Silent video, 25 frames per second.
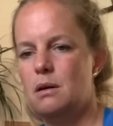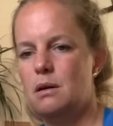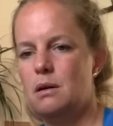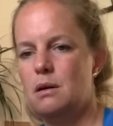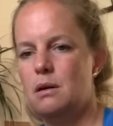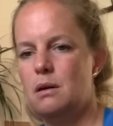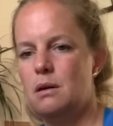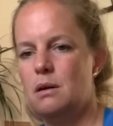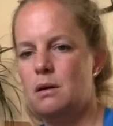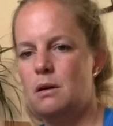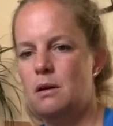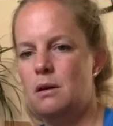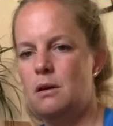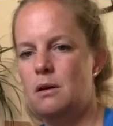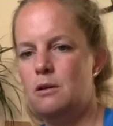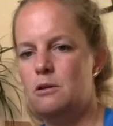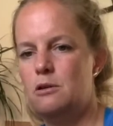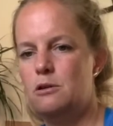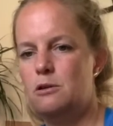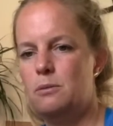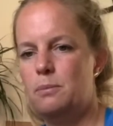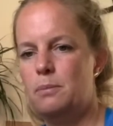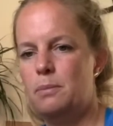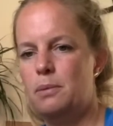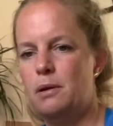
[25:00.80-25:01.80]
and
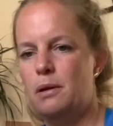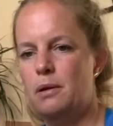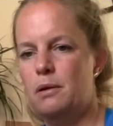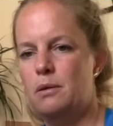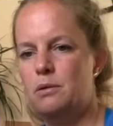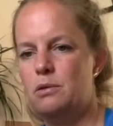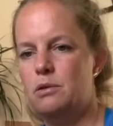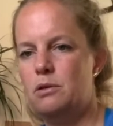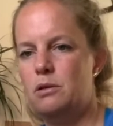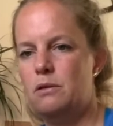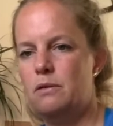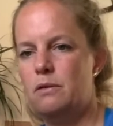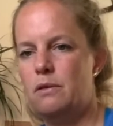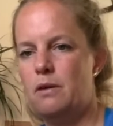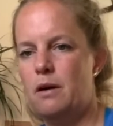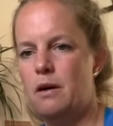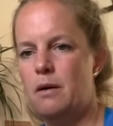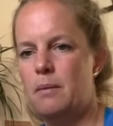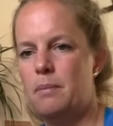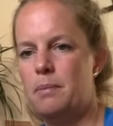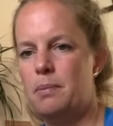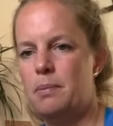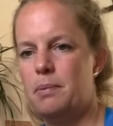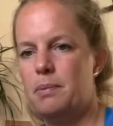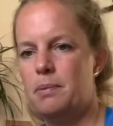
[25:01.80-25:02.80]
explosive
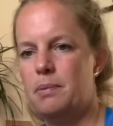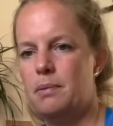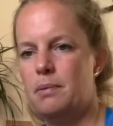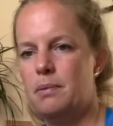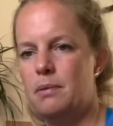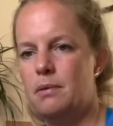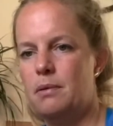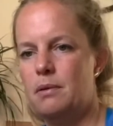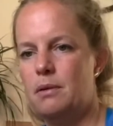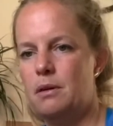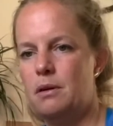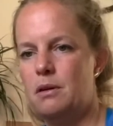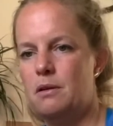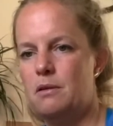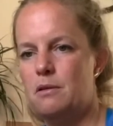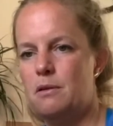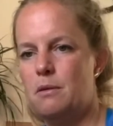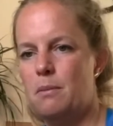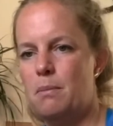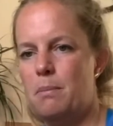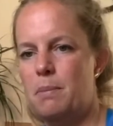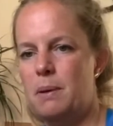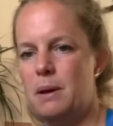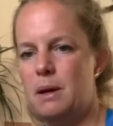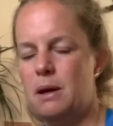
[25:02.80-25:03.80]
up. There's
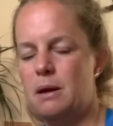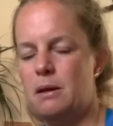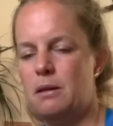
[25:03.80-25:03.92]
a big